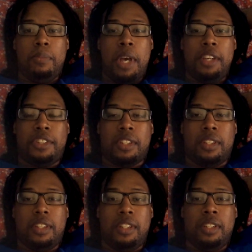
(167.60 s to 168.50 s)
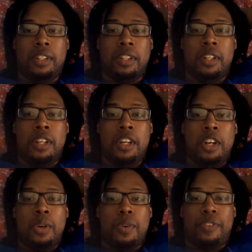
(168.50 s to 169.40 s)
basically
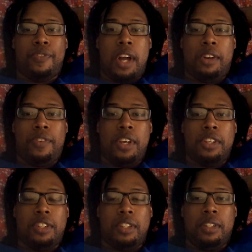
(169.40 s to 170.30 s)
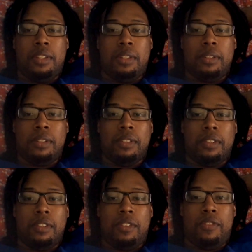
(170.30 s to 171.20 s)
with Final Fantasy
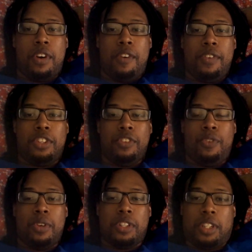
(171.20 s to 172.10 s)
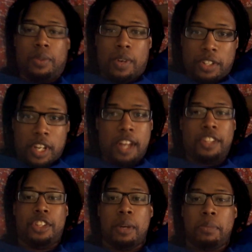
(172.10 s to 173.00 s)
14 was I
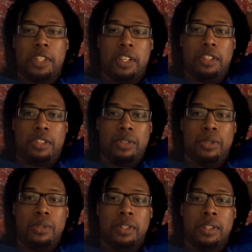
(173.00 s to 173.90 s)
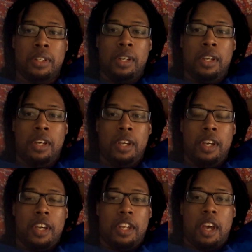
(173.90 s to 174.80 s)
jumped into
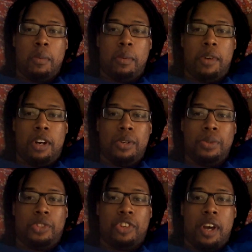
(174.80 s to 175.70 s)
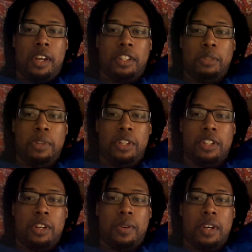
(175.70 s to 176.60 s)
an MMO trying to be,
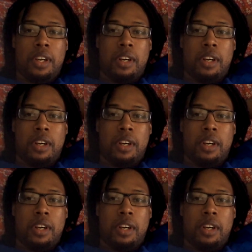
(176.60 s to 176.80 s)
you know,